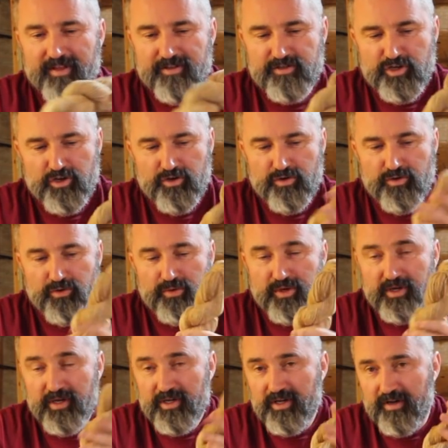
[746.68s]
So
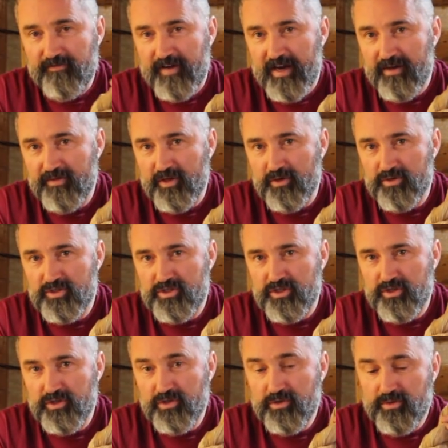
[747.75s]
found those
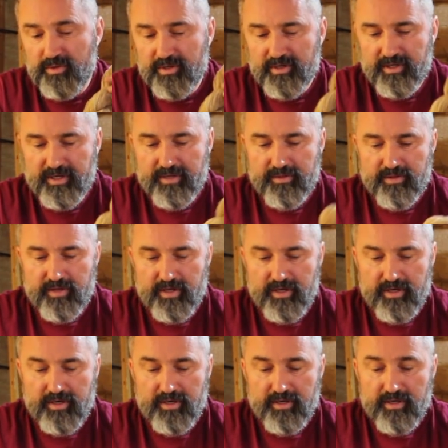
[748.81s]
two, and
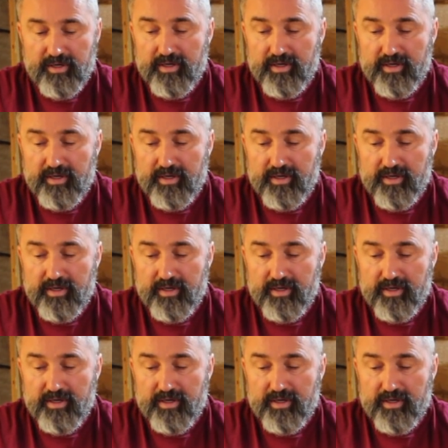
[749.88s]
then